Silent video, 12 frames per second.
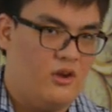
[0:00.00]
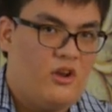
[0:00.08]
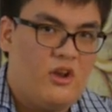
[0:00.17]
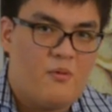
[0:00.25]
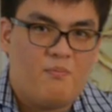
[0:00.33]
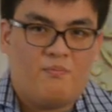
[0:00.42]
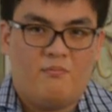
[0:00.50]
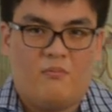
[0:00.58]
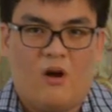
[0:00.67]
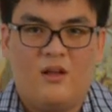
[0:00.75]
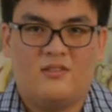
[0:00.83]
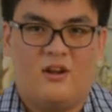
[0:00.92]
your
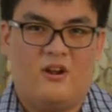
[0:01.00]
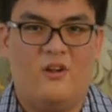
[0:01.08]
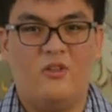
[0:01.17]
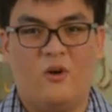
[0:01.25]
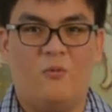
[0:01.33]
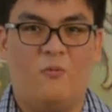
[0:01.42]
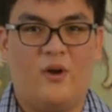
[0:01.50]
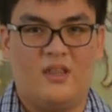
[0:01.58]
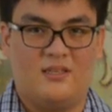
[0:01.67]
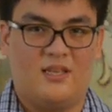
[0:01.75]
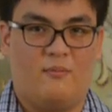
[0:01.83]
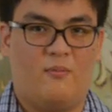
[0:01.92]
odds are you don't weigh
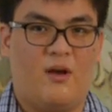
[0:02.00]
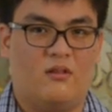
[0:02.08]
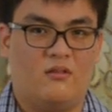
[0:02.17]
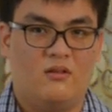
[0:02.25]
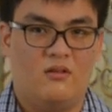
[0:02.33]
the same amount.